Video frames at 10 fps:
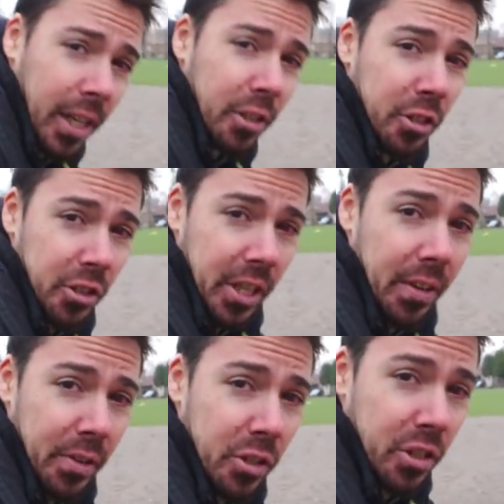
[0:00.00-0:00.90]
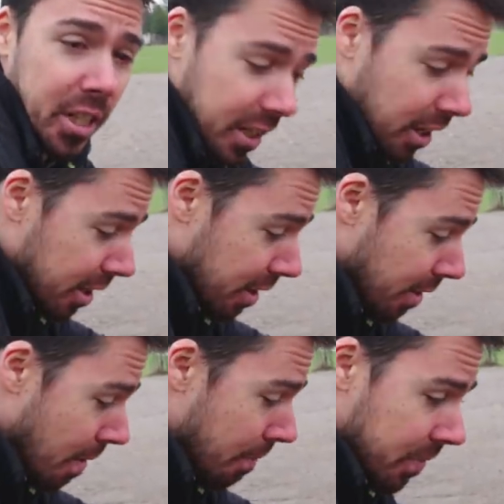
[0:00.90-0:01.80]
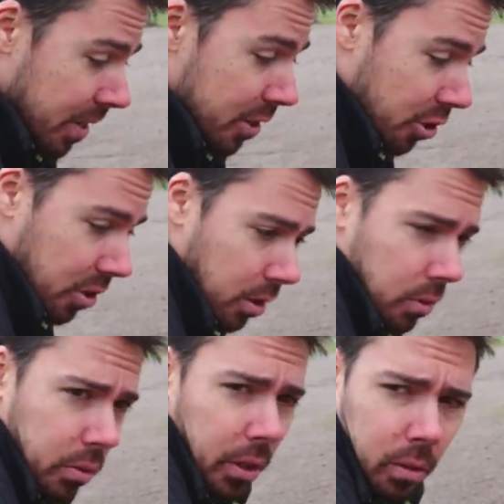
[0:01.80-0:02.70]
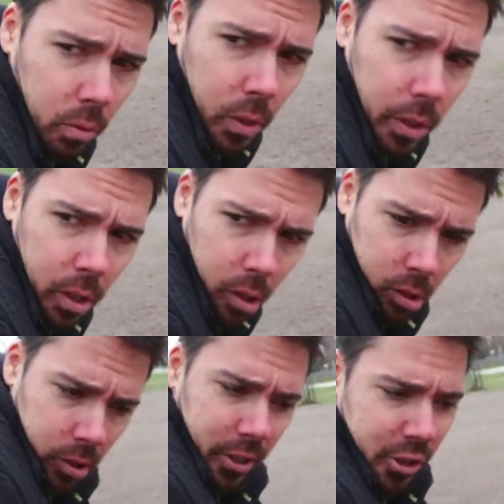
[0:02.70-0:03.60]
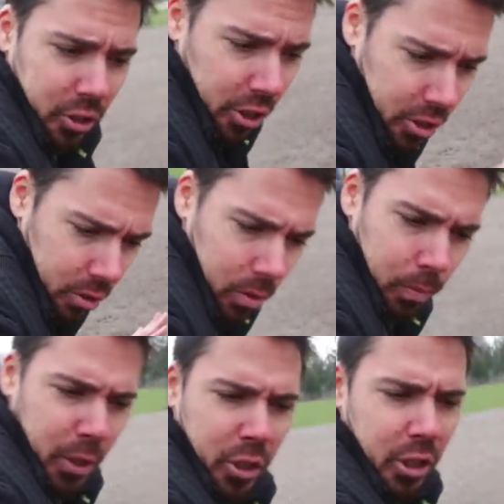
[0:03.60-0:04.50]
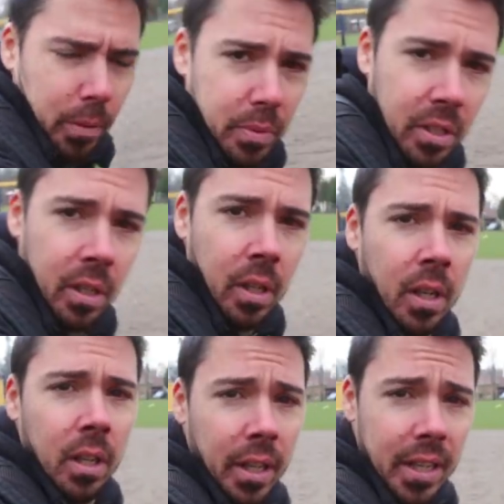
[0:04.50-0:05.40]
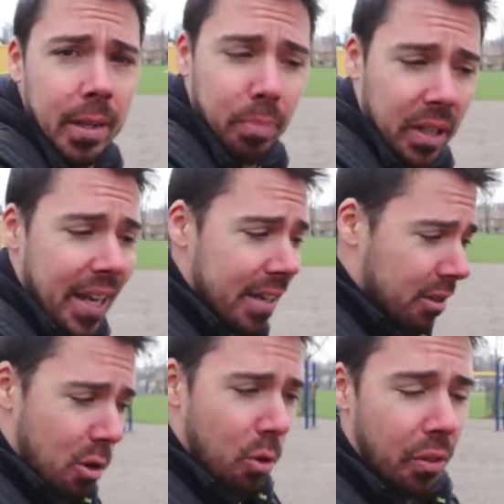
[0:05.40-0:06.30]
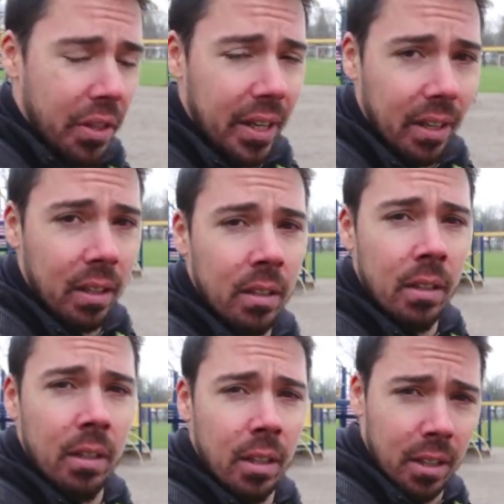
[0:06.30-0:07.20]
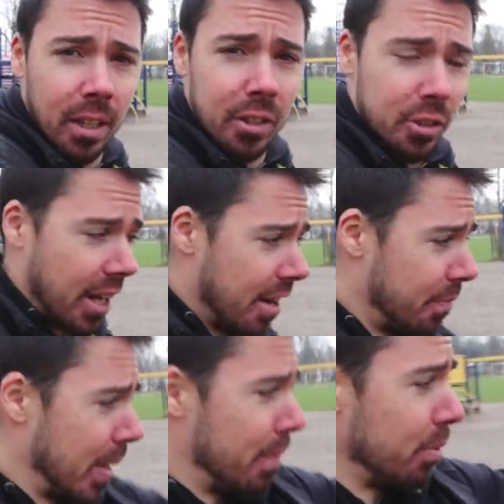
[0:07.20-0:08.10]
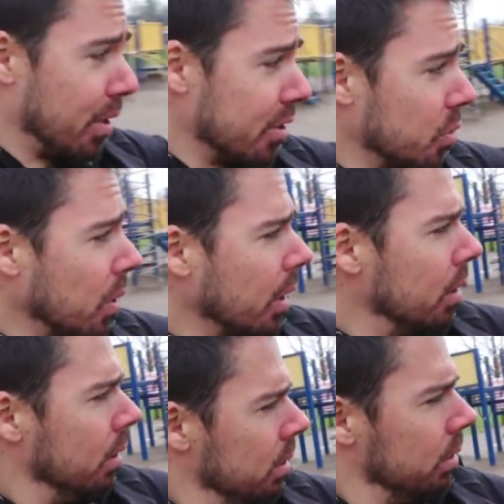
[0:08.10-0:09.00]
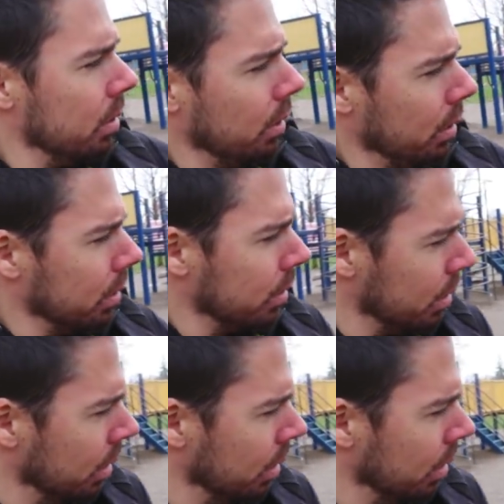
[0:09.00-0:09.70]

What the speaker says: and to save his dignity, he was like, what, no? And he started doing push-ups. Like he planned the whole thing. And then his caveman brothers were like,